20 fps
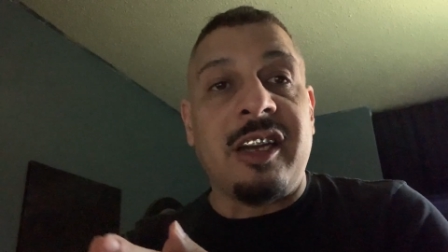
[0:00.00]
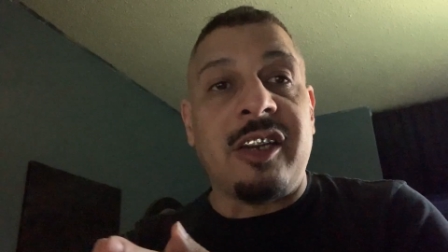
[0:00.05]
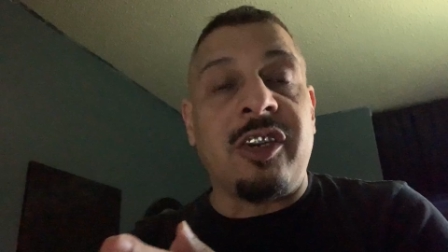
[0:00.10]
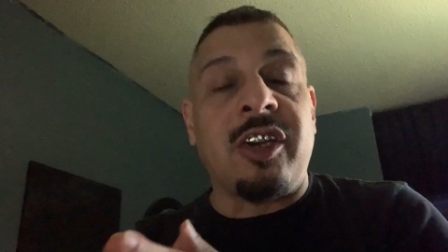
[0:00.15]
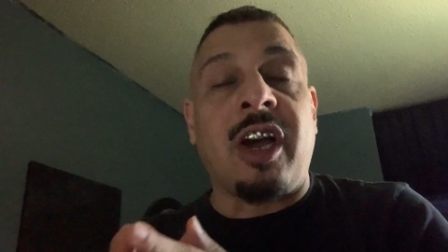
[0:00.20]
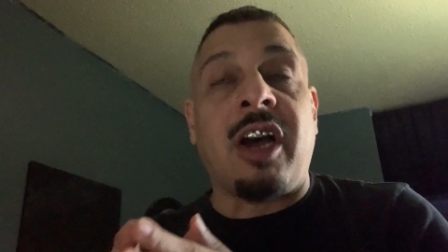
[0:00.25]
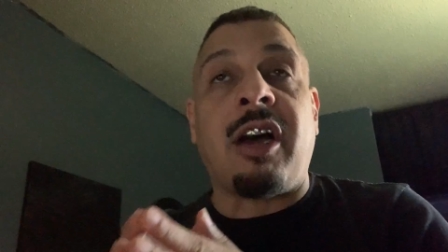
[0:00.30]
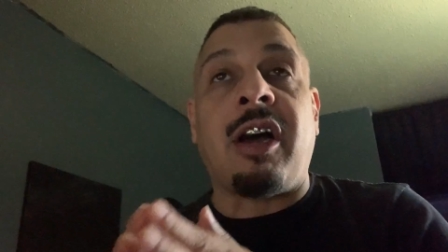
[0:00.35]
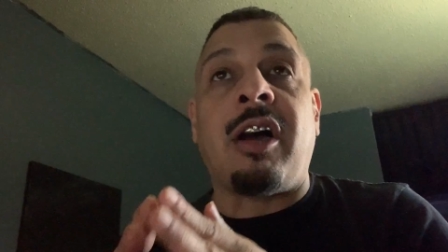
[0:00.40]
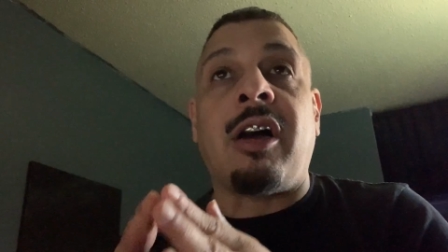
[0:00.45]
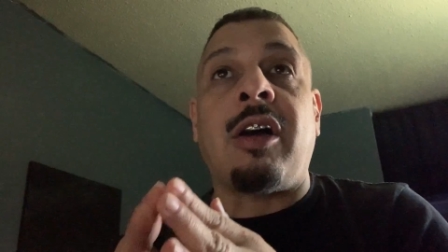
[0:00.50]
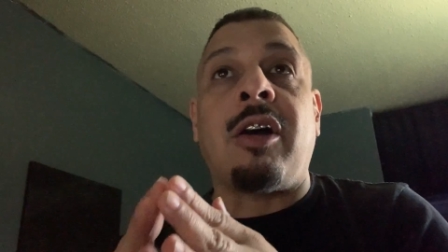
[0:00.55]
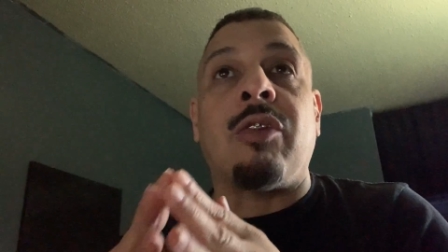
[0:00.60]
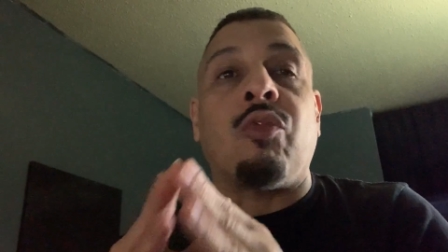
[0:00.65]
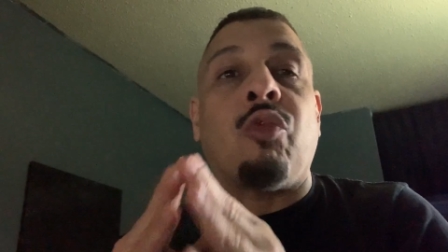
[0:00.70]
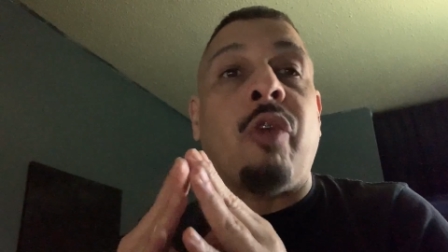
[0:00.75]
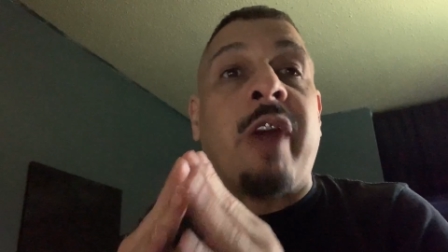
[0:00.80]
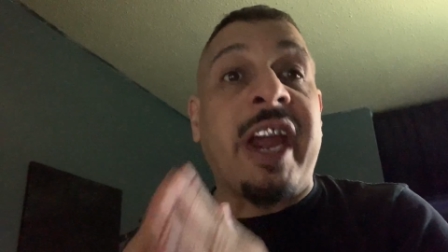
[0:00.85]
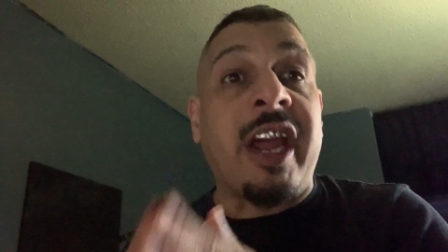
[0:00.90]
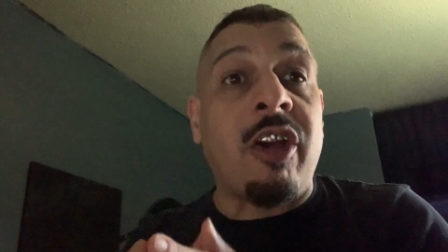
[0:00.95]
the
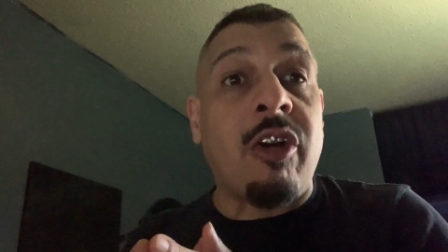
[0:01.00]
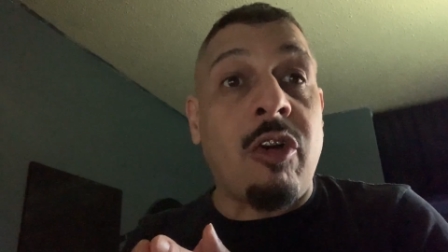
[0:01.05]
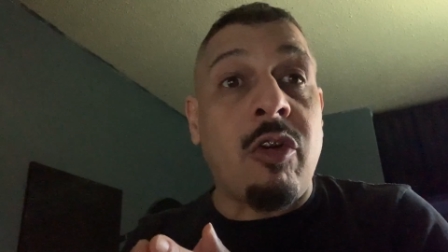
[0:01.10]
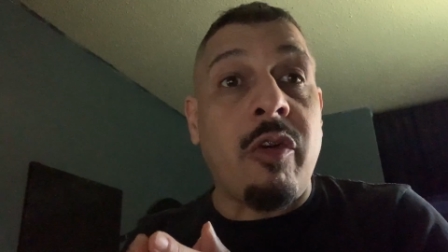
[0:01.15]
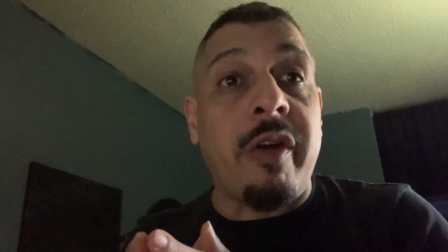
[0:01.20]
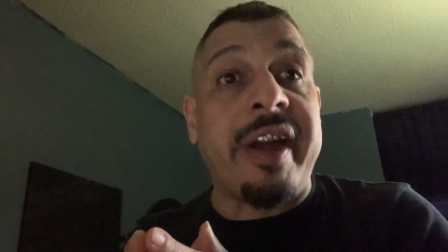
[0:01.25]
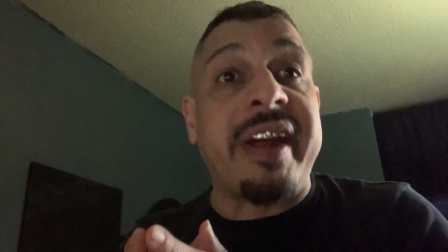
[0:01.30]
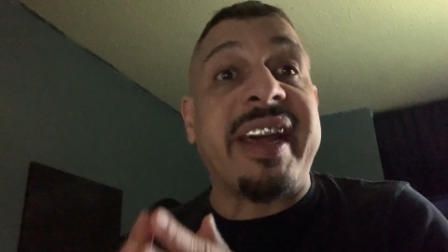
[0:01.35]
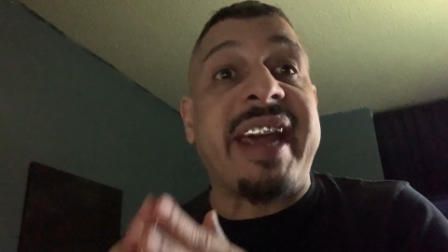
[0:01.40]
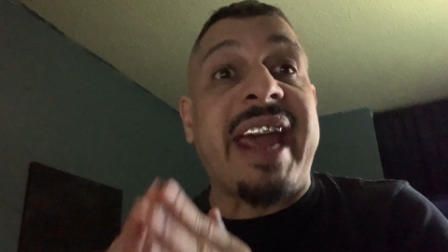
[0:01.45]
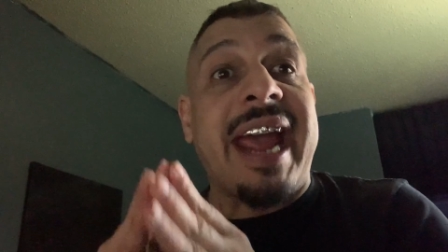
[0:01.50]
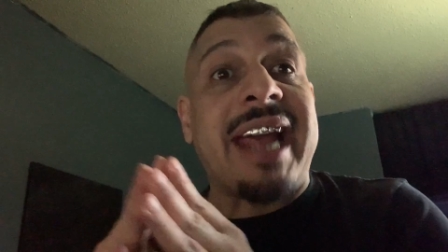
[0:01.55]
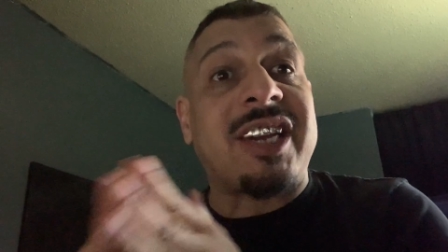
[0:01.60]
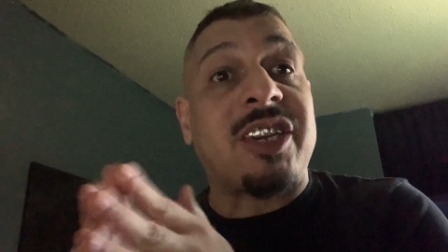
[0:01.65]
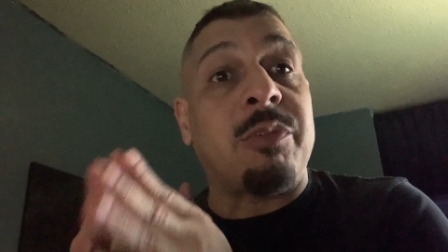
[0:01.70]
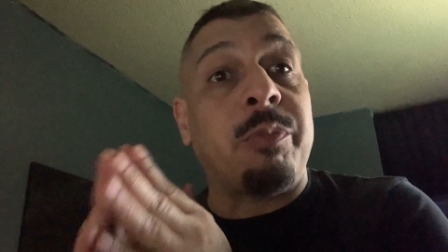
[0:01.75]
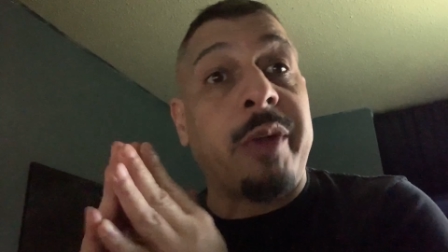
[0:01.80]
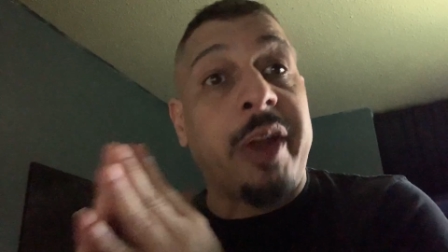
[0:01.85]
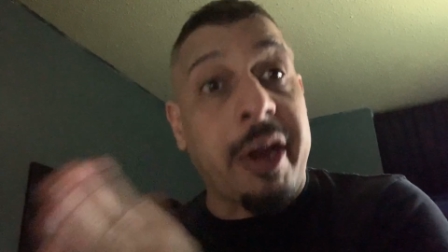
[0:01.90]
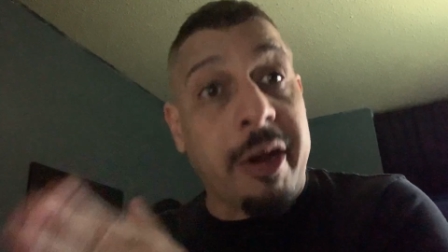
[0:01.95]
Rigo and
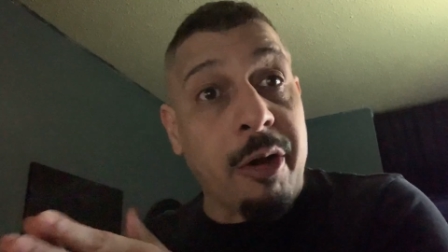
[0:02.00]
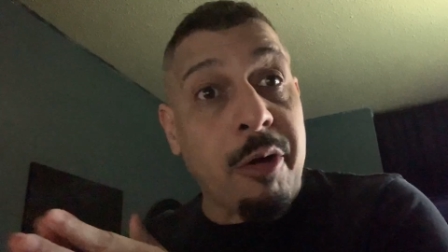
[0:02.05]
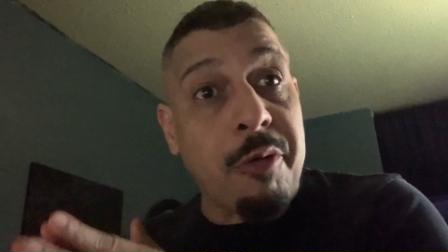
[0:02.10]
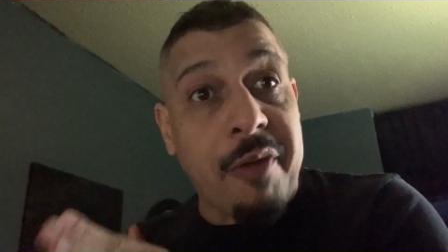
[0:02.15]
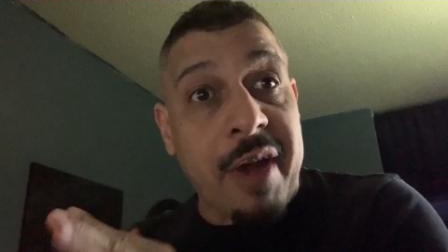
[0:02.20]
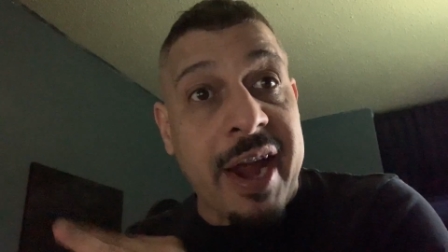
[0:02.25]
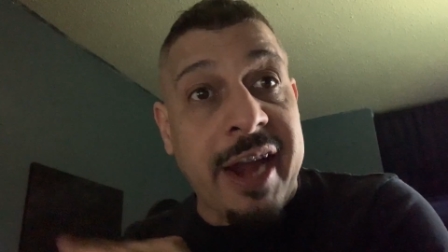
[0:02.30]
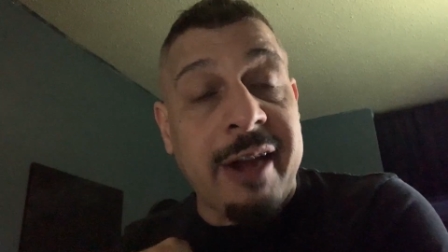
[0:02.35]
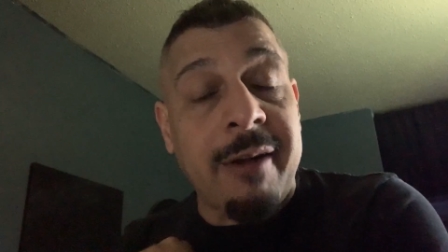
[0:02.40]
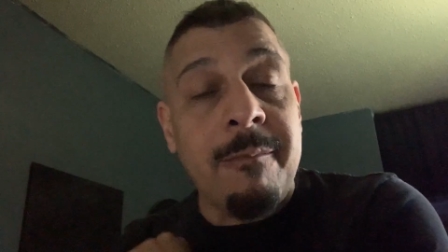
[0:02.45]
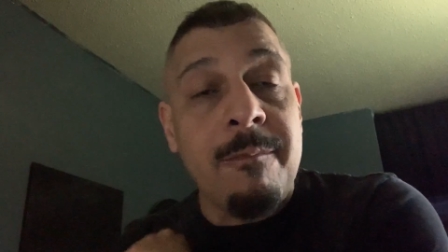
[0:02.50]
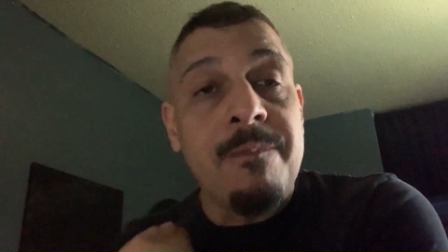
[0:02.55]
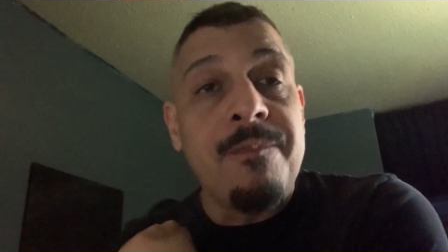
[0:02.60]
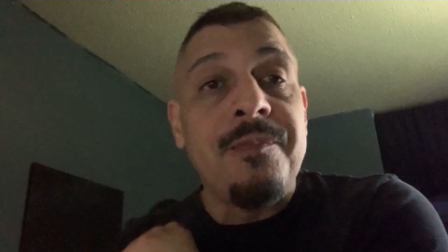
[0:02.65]
Casimir fight.